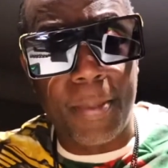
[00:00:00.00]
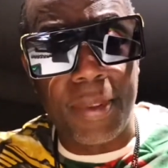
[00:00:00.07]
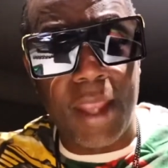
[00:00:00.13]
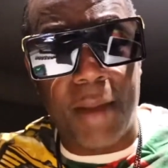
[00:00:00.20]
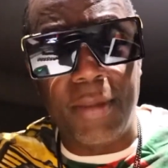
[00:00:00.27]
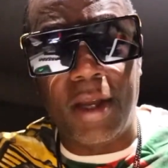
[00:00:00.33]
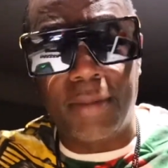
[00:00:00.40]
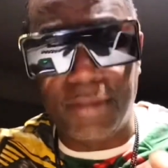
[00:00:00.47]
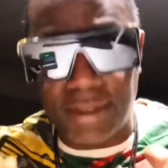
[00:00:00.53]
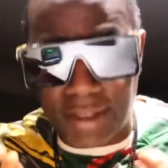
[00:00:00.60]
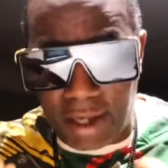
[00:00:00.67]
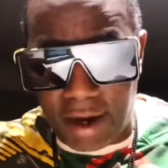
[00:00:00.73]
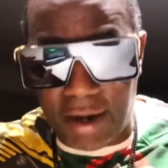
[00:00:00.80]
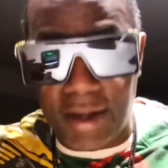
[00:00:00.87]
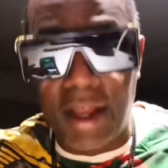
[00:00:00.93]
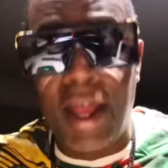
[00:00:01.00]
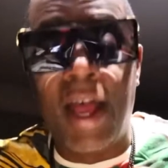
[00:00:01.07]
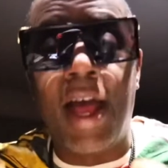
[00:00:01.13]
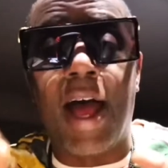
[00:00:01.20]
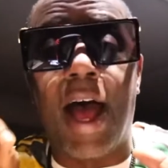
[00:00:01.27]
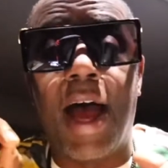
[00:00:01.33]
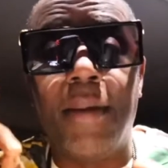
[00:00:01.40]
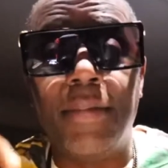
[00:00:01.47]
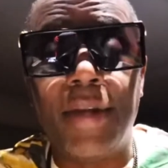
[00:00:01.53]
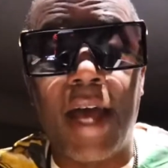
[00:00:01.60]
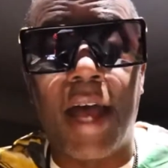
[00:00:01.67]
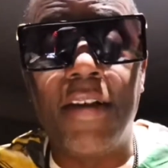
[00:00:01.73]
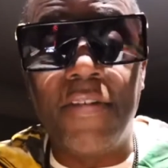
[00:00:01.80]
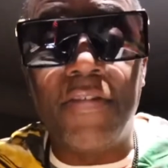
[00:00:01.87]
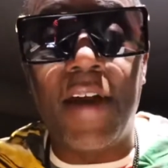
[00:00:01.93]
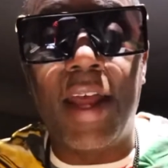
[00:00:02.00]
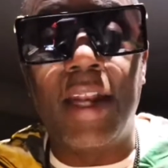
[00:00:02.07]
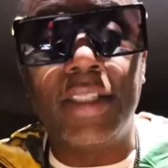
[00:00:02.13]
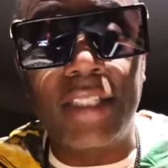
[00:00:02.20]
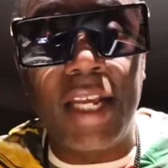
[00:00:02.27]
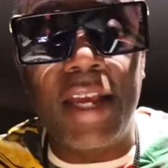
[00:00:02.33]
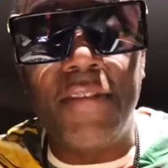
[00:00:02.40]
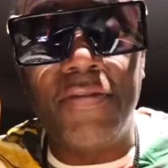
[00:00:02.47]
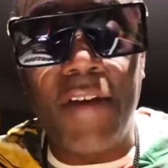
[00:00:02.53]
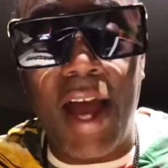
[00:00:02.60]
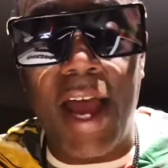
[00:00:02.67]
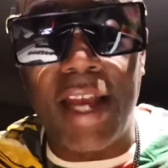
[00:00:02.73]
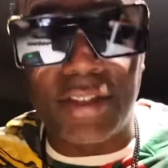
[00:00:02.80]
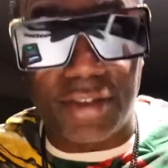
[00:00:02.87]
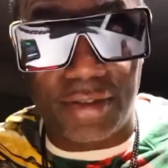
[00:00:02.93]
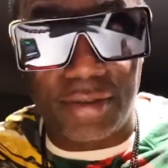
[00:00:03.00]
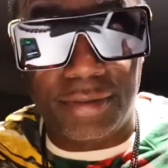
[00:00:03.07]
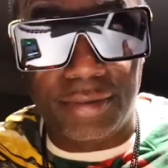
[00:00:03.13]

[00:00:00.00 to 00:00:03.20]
I'm not a financial advisor.